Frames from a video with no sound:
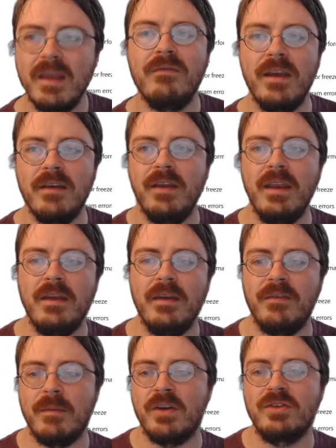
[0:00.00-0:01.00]

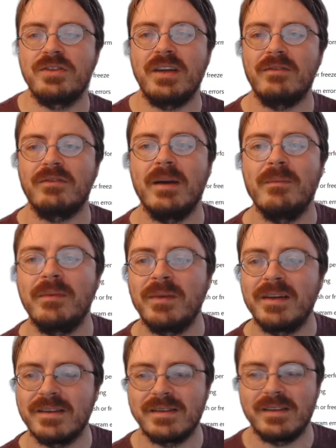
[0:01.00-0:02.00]
If I'm understanding right,
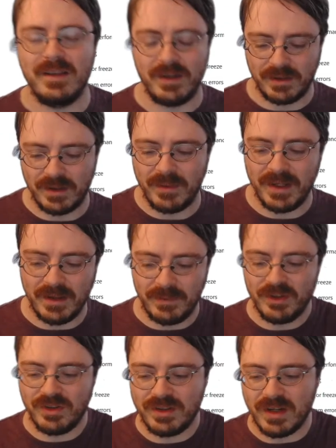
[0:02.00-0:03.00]
because here, let
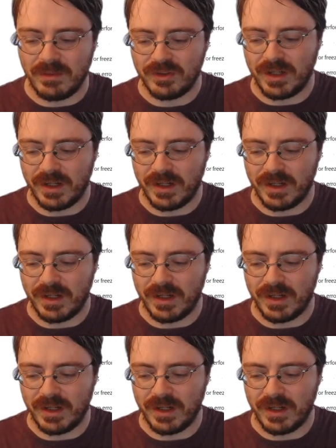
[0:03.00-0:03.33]
me just double